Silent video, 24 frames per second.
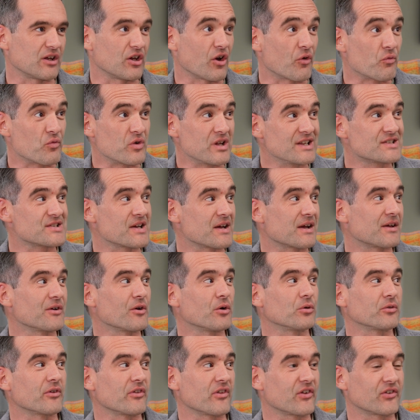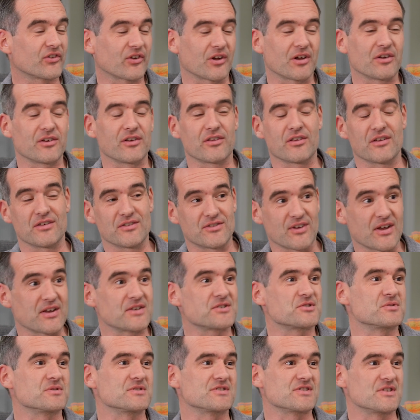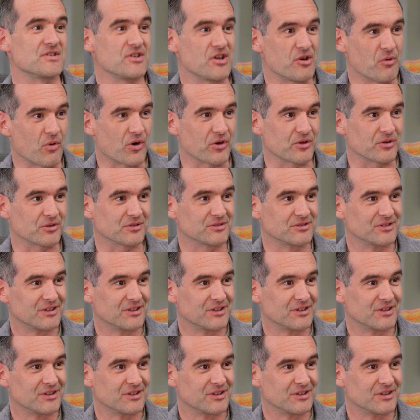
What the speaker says: really taken hold of this idea that data is the new oil.